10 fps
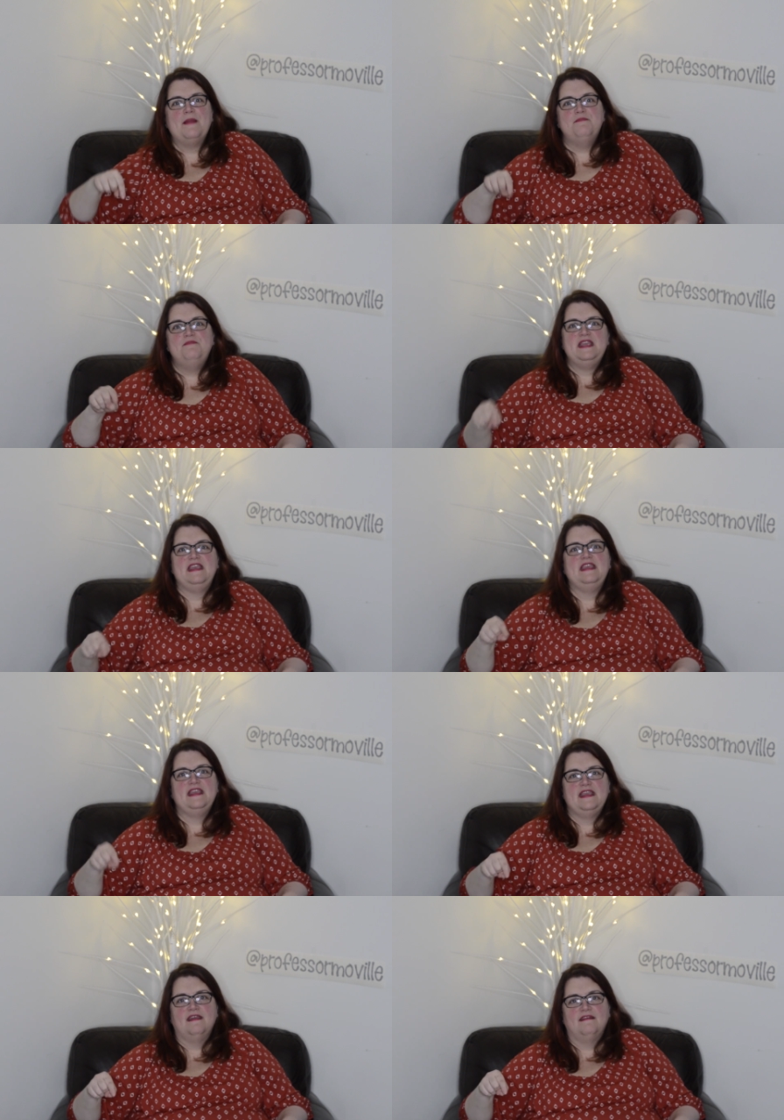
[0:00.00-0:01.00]
to
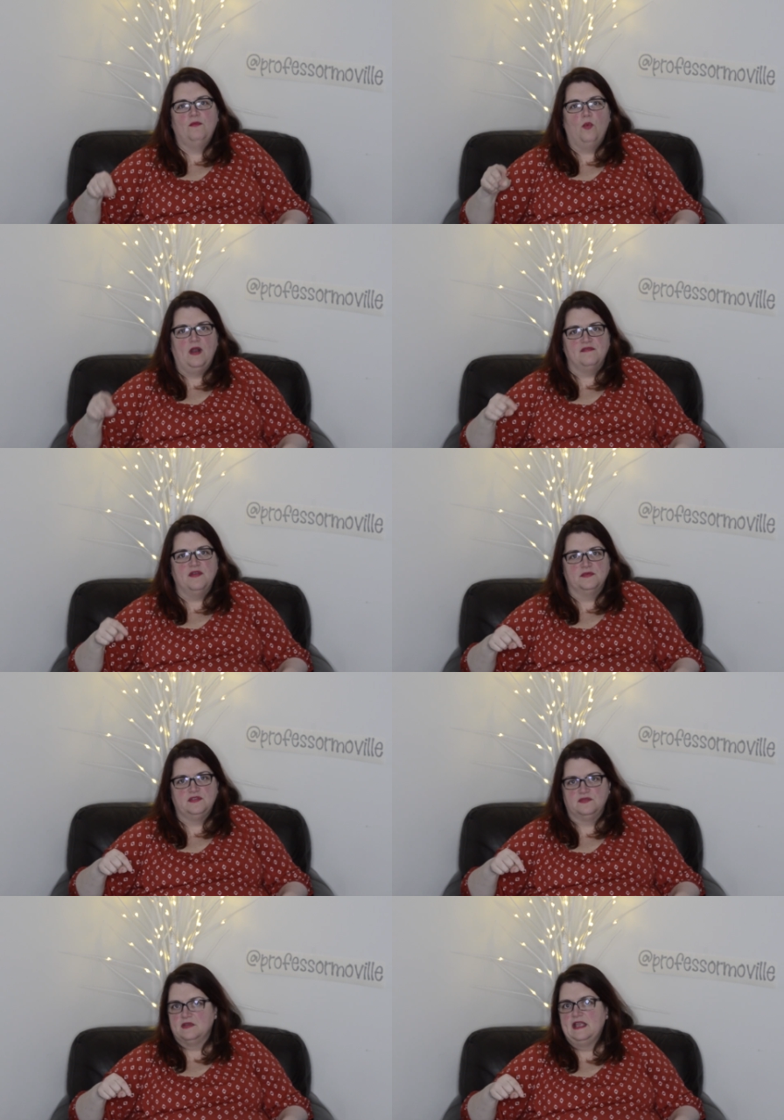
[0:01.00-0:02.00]
be one of those
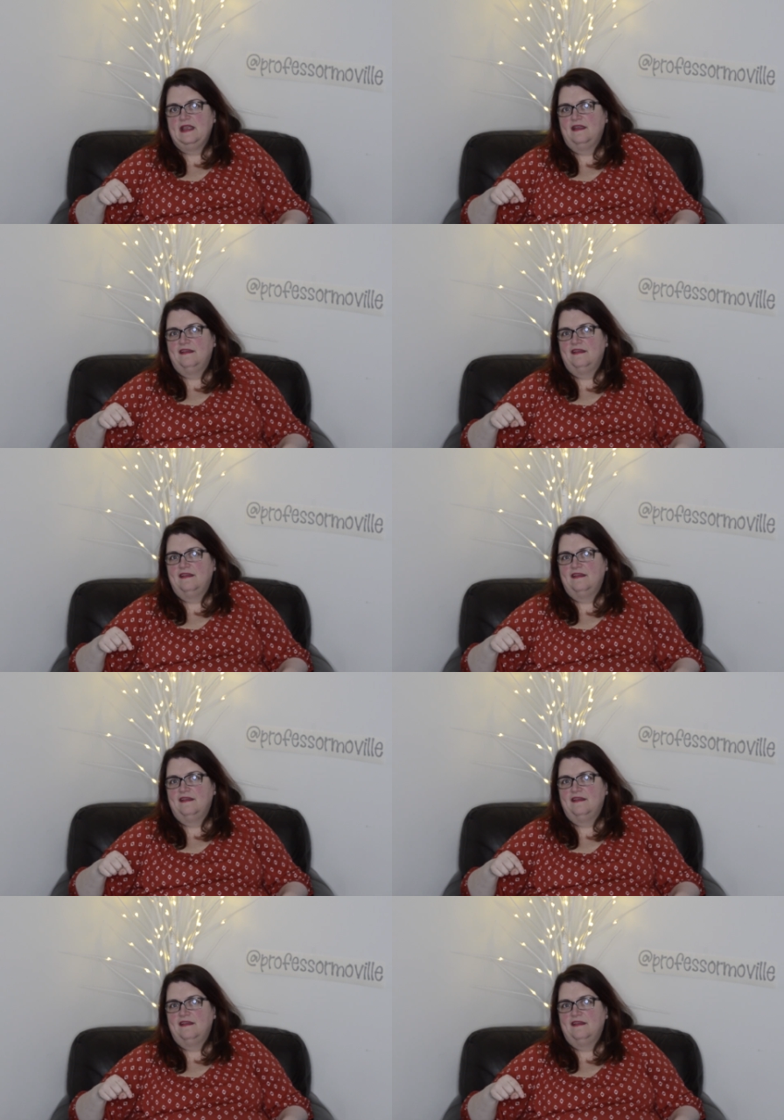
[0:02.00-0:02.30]
3.